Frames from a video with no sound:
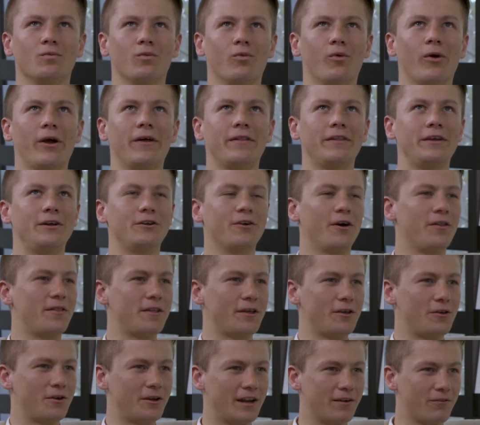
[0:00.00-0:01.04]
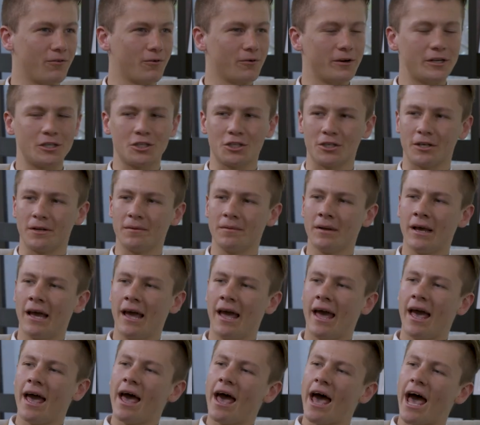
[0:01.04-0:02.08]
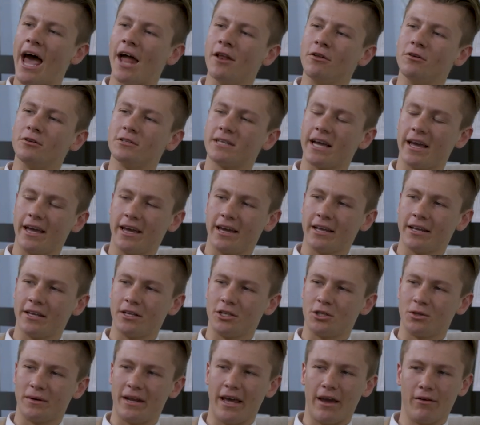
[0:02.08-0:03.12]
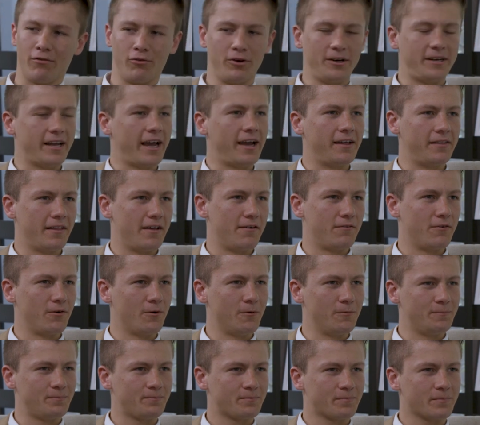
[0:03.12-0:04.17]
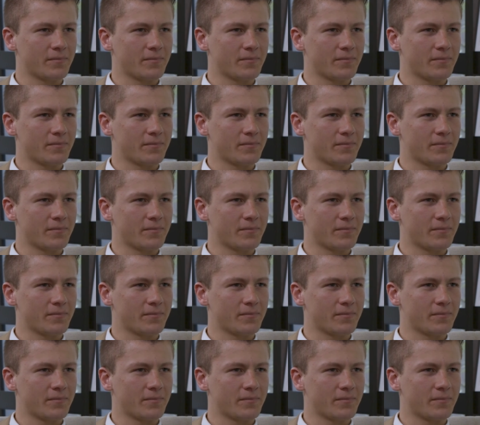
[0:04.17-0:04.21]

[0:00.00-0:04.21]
really you don't think you can ever reach it, and you take it into an everyday level.